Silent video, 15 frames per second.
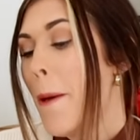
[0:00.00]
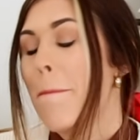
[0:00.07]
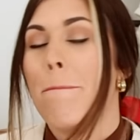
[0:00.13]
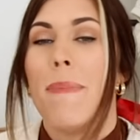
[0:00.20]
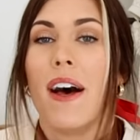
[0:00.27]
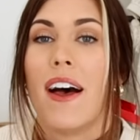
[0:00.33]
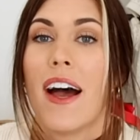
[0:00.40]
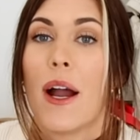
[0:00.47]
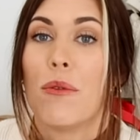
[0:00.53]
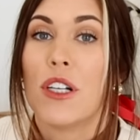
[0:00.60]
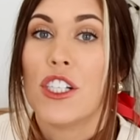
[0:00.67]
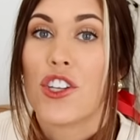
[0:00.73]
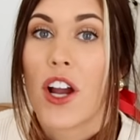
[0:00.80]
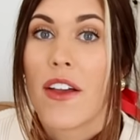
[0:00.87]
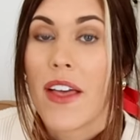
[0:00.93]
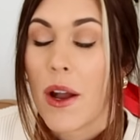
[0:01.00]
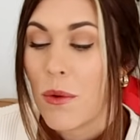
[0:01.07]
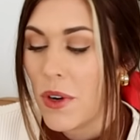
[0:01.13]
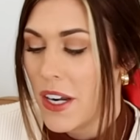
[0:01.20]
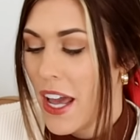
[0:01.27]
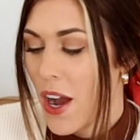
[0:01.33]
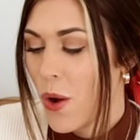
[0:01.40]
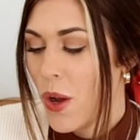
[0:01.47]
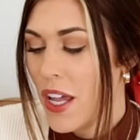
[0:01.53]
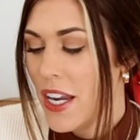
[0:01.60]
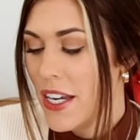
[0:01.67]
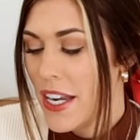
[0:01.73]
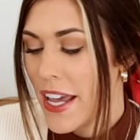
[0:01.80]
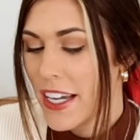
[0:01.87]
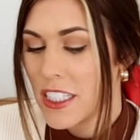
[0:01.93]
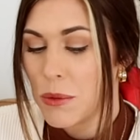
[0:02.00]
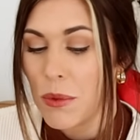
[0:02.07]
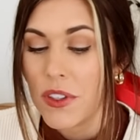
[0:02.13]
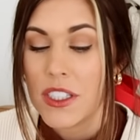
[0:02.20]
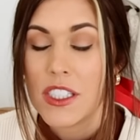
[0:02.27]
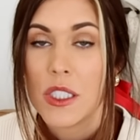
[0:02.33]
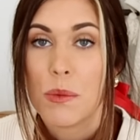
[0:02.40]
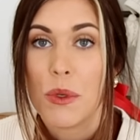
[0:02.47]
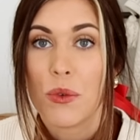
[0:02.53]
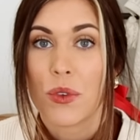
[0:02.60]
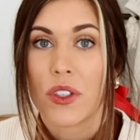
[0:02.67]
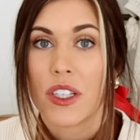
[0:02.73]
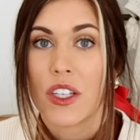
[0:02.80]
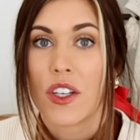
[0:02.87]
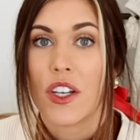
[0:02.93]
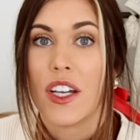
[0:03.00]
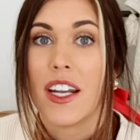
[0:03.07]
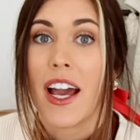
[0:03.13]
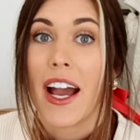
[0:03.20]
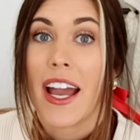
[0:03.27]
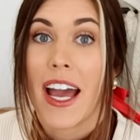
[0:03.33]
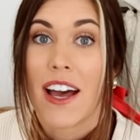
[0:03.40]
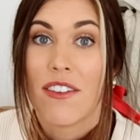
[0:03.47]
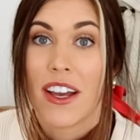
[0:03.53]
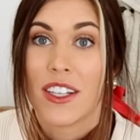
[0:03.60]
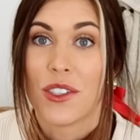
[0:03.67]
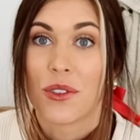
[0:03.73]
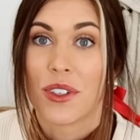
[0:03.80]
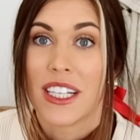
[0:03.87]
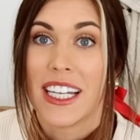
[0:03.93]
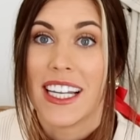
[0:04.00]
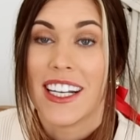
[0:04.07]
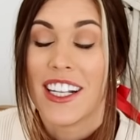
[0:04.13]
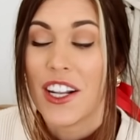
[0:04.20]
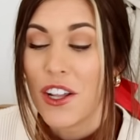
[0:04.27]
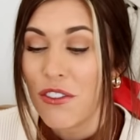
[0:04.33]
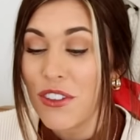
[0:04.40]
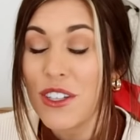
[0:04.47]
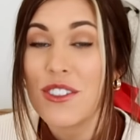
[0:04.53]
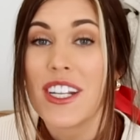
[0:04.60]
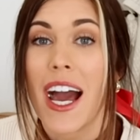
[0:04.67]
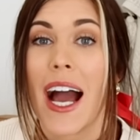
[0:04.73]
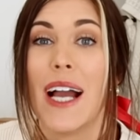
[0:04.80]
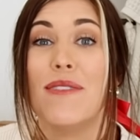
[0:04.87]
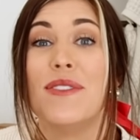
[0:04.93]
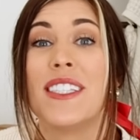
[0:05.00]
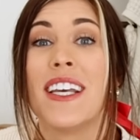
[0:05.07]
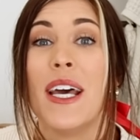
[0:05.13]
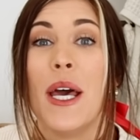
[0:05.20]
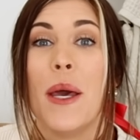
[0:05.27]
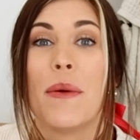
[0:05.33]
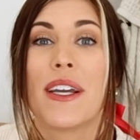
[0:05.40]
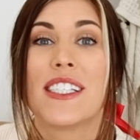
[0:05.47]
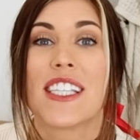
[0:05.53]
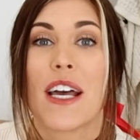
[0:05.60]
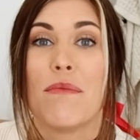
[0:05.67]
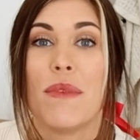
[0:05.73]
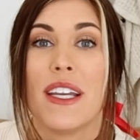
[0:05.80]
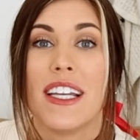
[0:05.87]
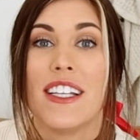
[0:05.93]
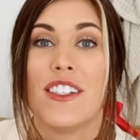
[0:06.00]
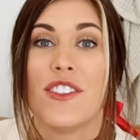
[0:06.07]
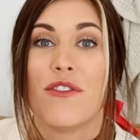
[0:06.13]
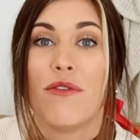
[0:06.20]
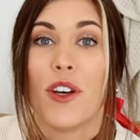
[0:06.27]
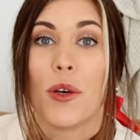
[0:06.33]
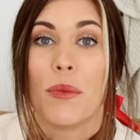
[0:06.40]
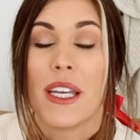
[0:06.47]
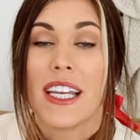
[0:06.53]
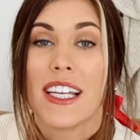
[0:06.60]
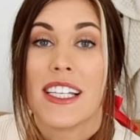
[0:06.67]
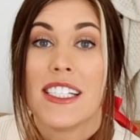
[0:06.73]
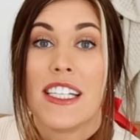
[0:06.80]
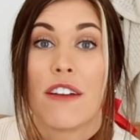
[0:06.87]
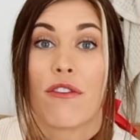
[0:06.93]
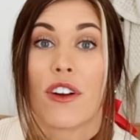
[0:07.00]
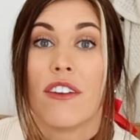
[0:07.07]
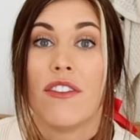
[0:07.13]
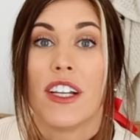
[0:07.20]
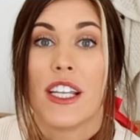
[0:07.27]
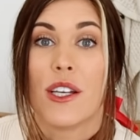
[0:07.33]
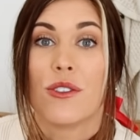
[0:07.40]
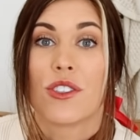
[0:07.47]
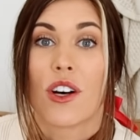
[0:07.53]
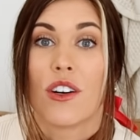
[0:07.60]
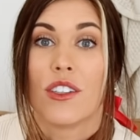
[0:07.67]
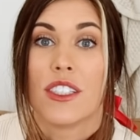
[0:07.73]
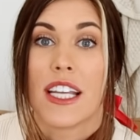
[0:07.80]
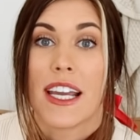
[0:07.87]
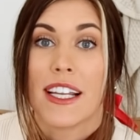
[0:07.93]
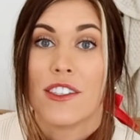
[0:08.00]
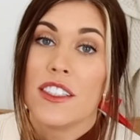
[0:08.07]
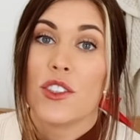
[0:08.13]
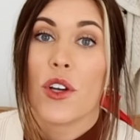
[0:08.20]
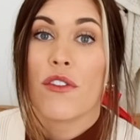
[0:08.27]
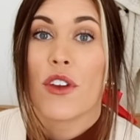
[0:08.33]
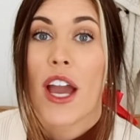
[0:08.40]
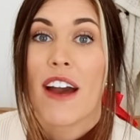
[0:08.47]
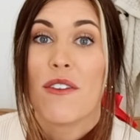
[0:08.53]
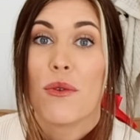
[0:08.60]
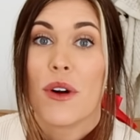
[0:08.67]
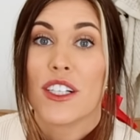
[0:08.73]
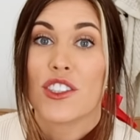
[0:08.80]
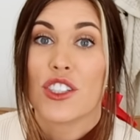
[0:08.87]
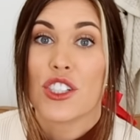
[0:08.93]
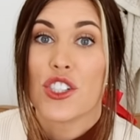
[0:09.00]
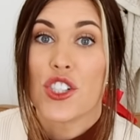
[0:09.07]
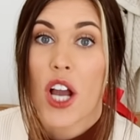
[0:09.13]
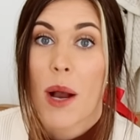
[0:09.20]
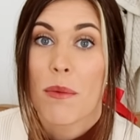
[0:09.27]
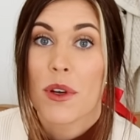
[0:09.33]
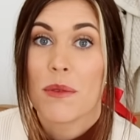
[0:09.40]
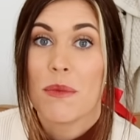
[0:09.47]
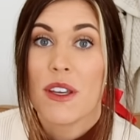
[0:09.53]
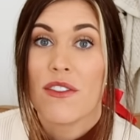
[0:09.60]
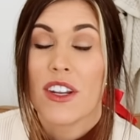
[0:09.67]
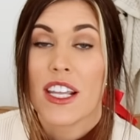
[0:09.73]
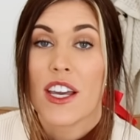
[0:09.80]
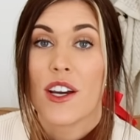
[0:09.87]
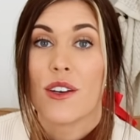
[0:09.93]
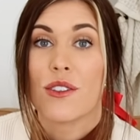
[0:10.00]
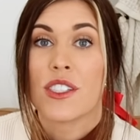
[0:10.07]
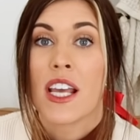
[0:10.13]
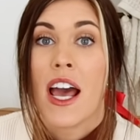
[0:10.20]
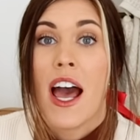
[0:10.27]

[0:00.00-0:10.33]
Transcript: but I want to try that one out next. But this has been really good. I have had to reheat it a few times because I've been filming different videos all day. So if you haven't watched the shop with me videos,